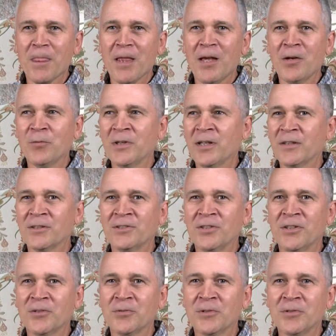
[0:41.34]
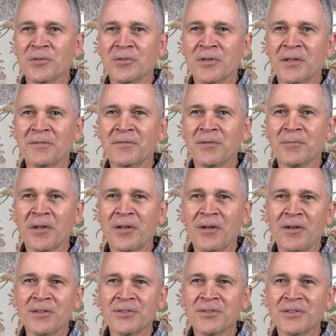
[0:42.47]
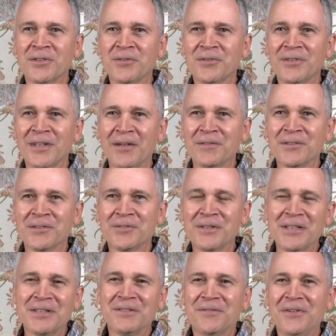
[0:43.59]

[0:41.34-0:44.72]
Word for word: And we like to joke we were running from the law, so that was the reason